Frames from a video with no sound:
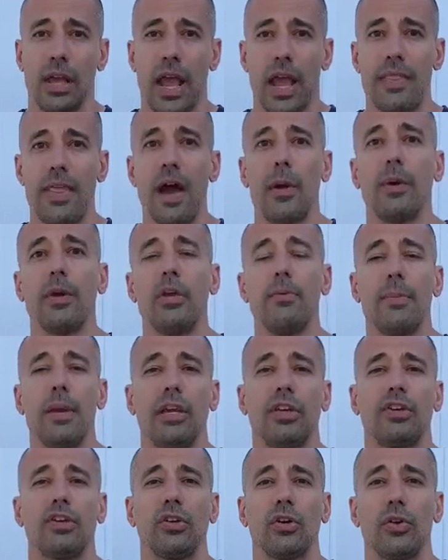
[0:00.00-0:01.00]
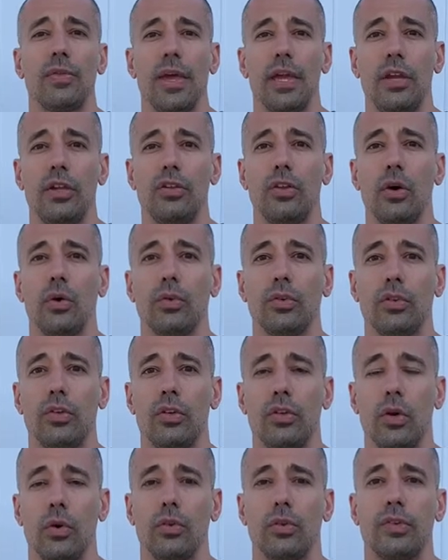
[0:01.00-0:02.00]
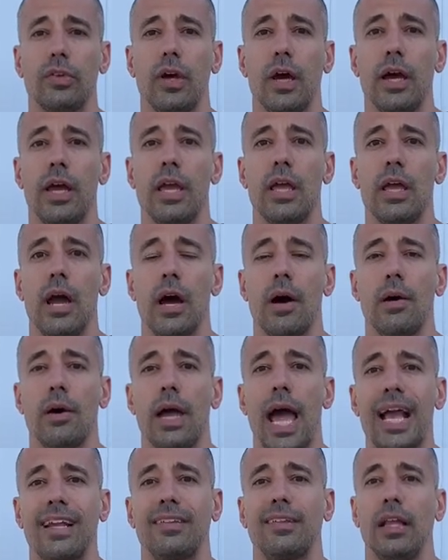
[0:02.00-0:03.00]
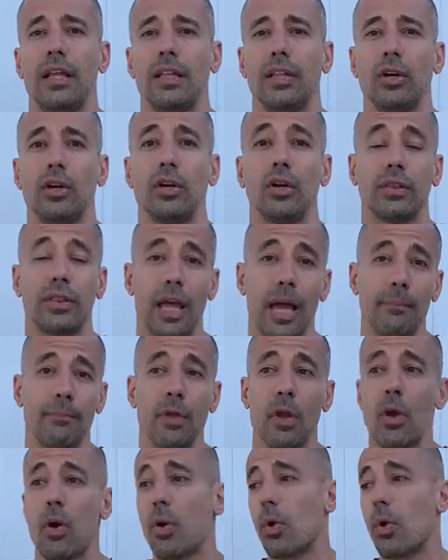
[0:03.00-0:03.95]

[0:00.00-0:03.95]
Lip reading: And that way you make sure that you don't accidentally hurt them,